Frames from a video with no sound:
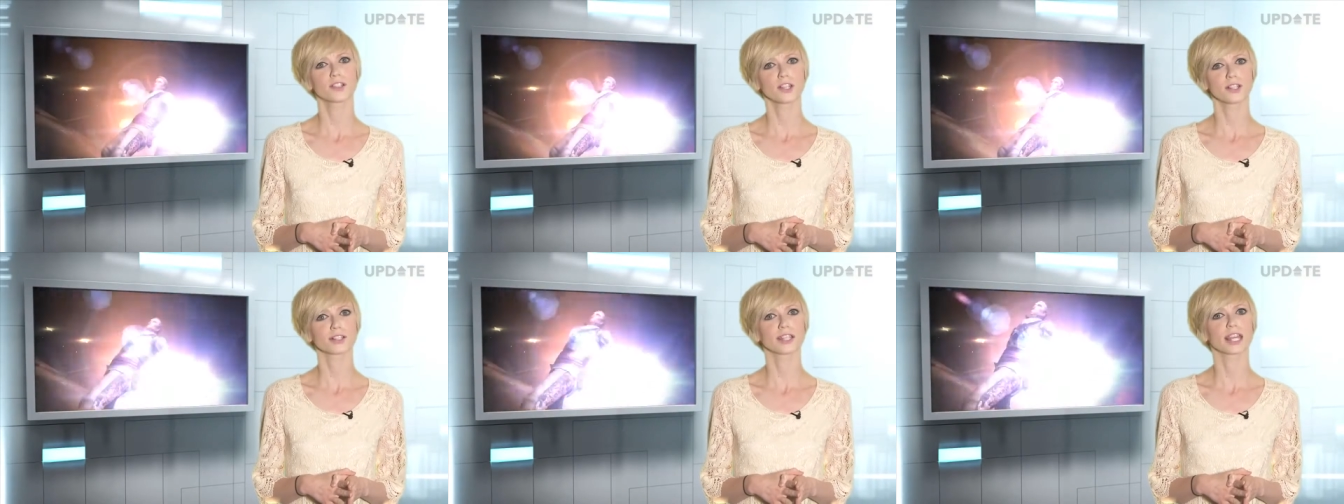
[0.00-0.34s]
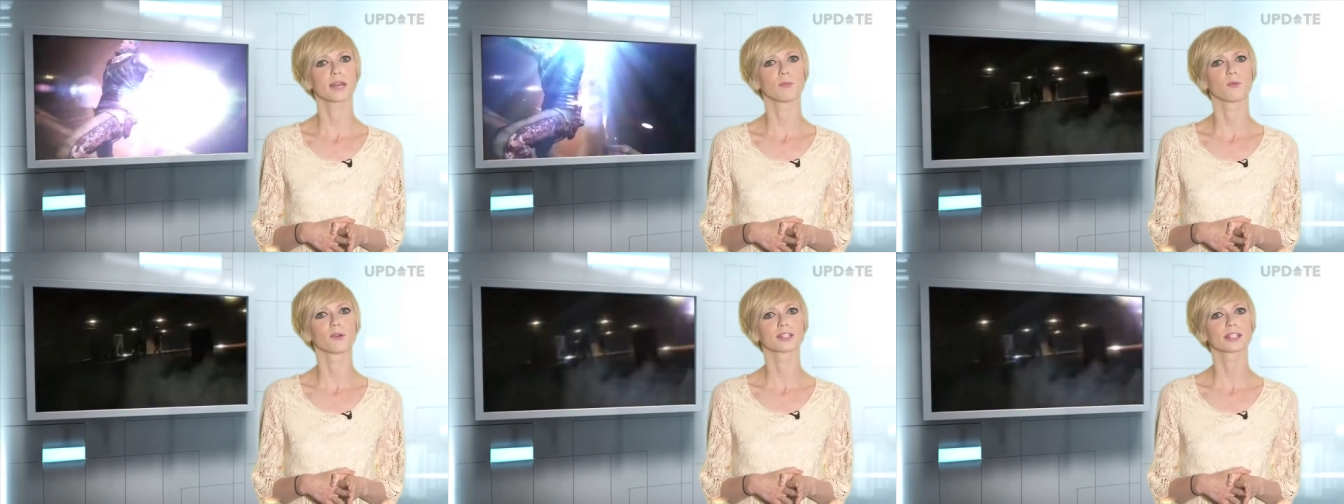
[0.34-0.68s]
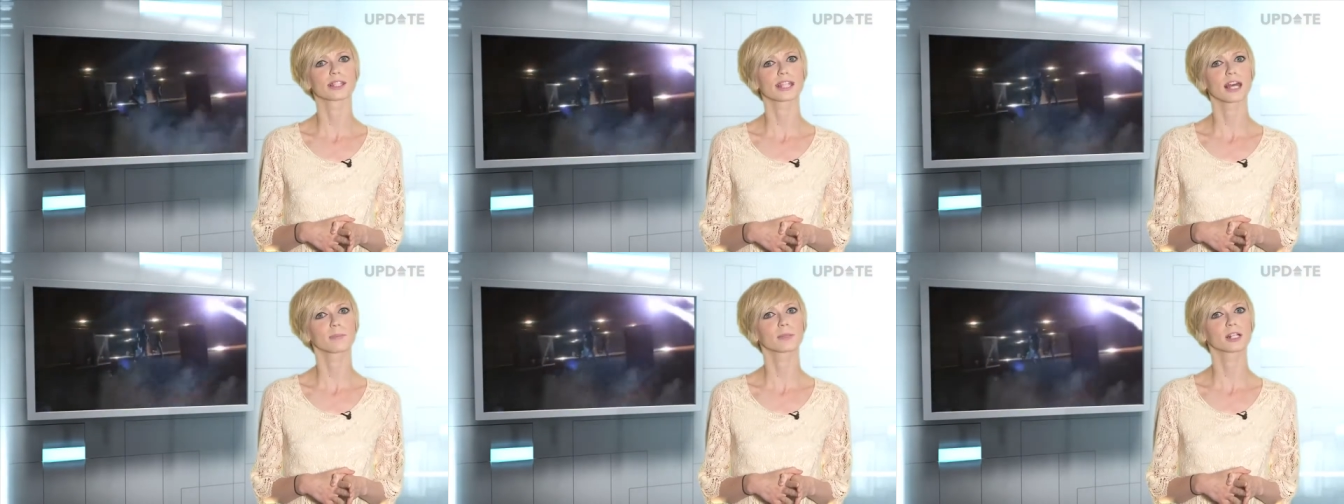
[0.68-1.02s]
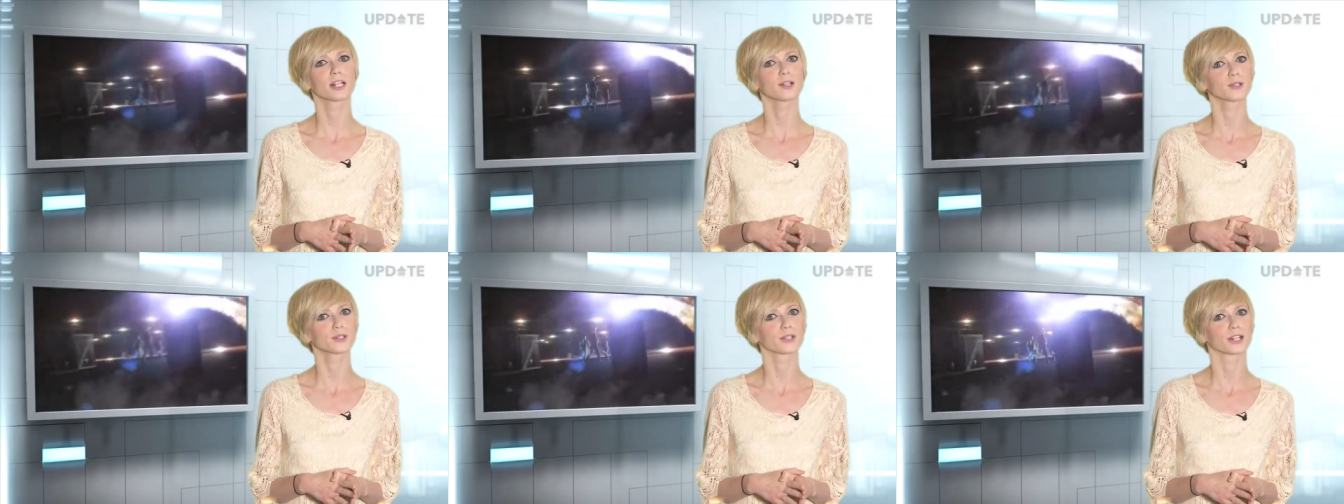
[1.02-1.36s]
just came one step
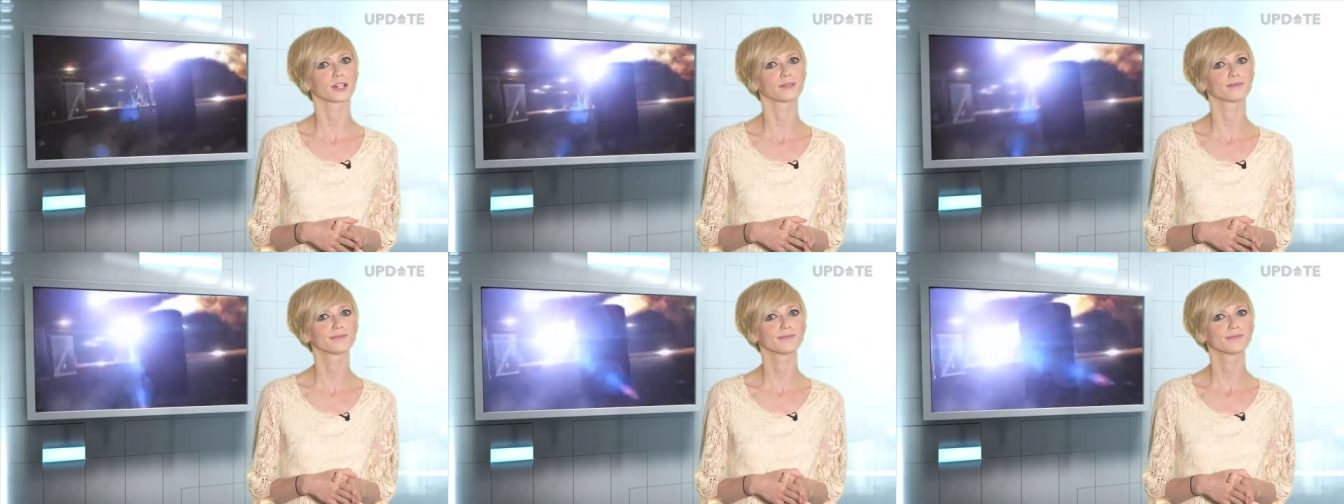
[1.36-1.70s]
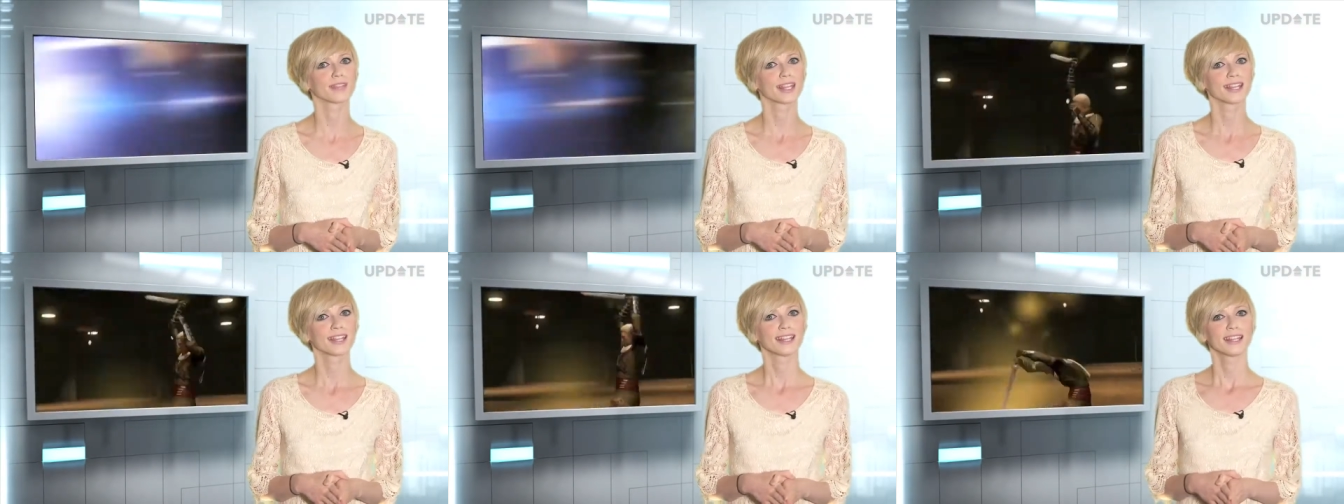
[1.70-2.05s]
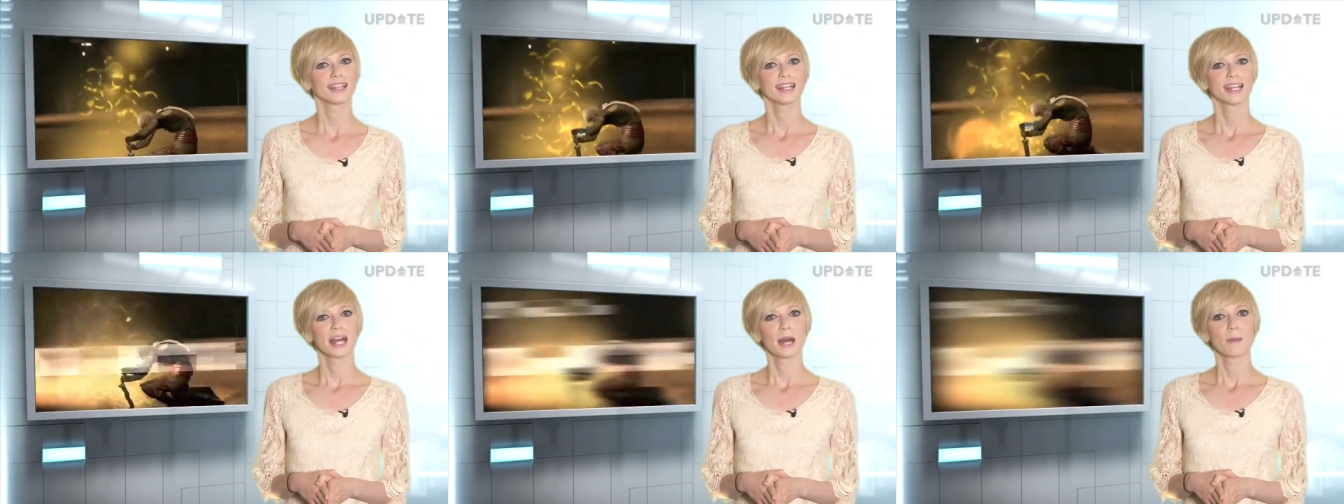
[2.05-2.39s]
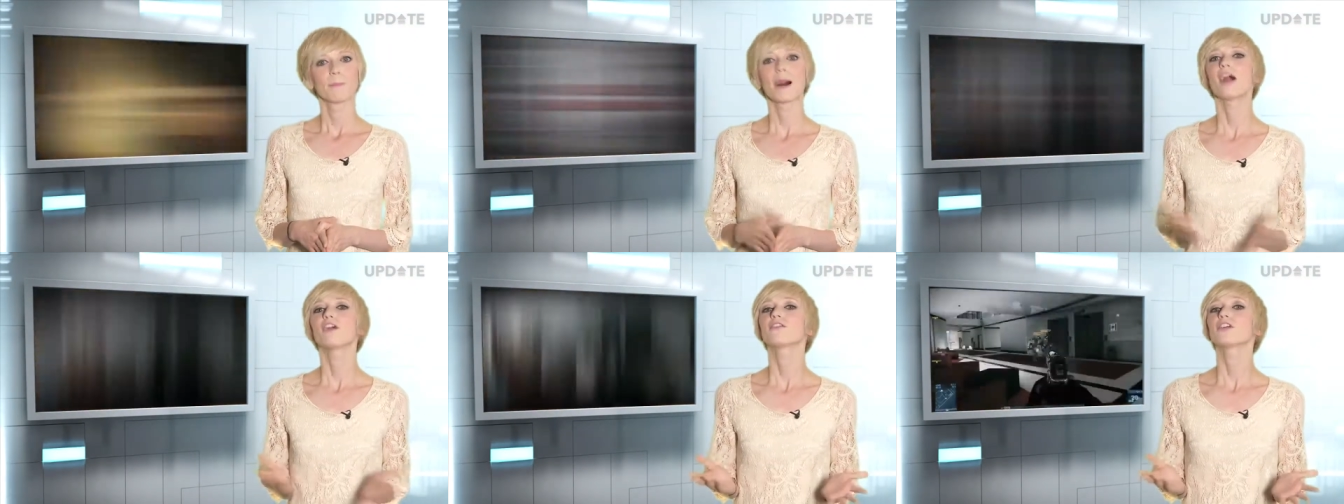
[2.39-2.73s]
closer.
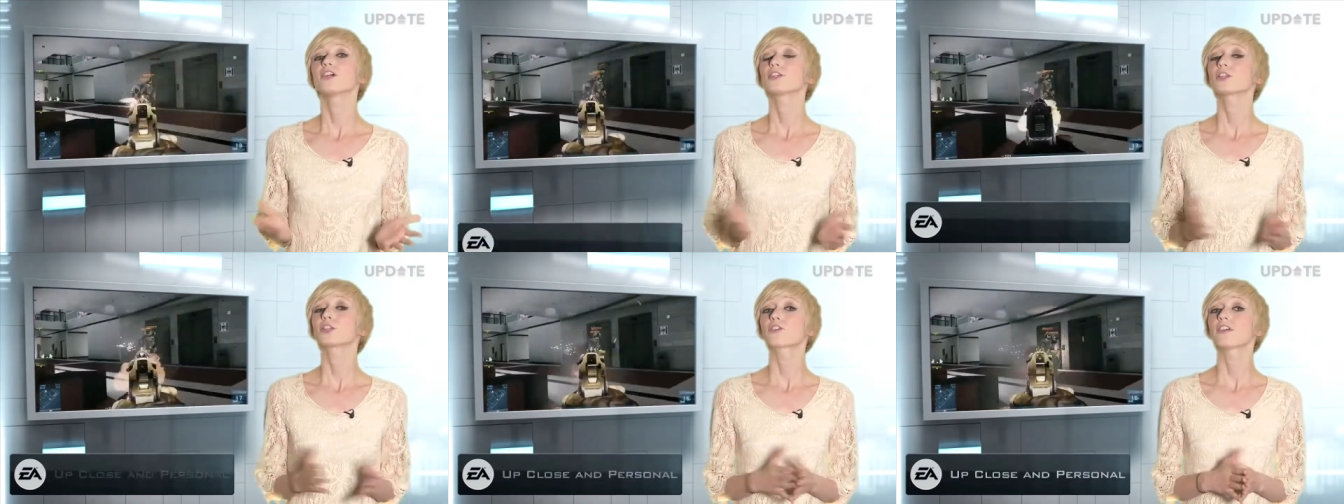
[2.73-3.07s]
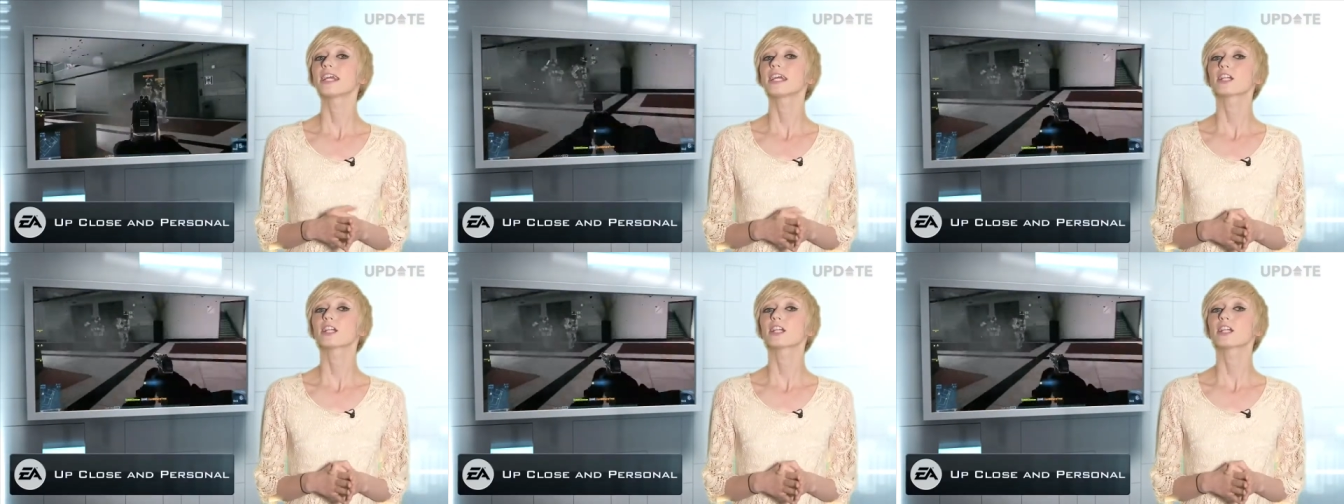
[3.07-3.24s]
Battlefield 3